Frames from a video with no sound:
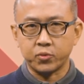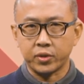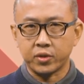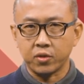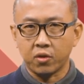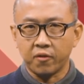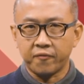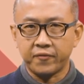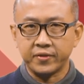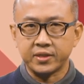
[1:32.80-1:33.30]
with
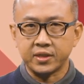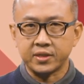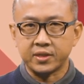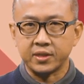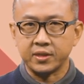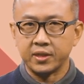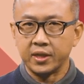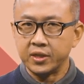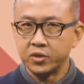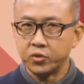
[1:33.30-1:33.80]
offices
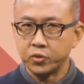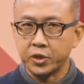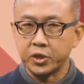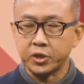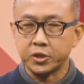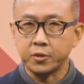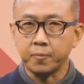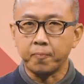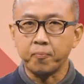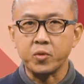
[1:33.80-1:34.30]
in
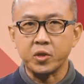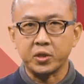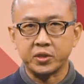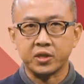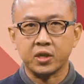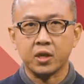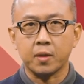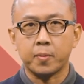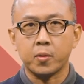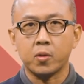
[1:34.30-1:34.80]
Indonesia,
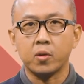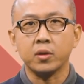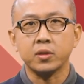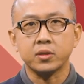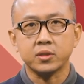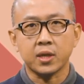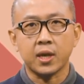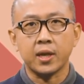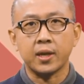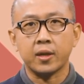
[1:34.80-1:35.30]
Singapore,
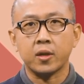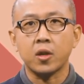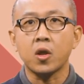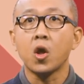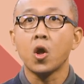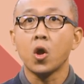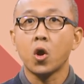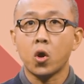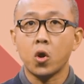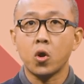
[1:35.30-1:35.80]
Thailand,
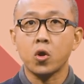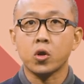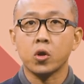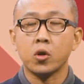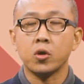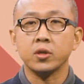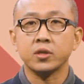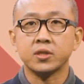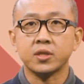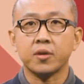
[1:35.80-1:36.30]
Hong
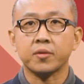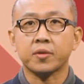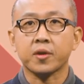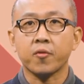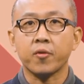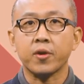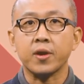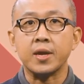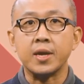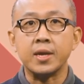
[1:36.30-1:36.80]
Kong, South
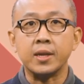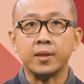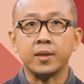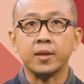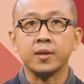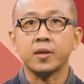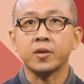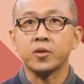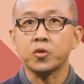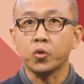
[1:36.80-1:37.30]
Korea,
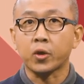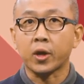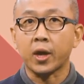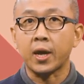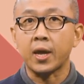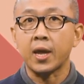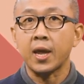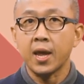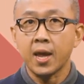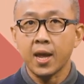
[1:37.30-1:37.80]
India, the
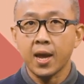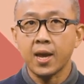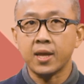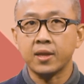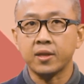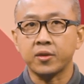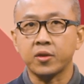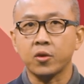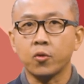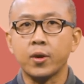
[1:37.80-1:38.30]
UK
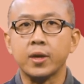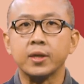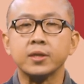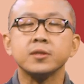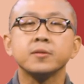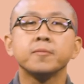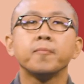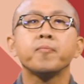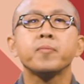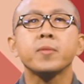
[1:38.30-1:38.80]
and the
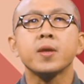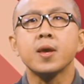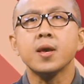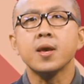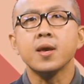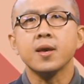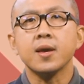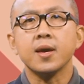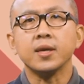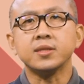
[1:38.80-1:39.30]
US.
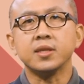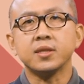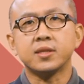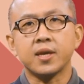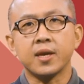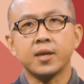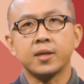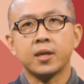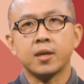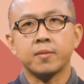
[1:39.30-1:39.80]
As at
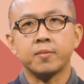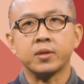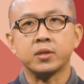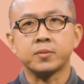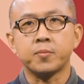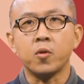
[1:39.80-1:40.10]
10 a.m. this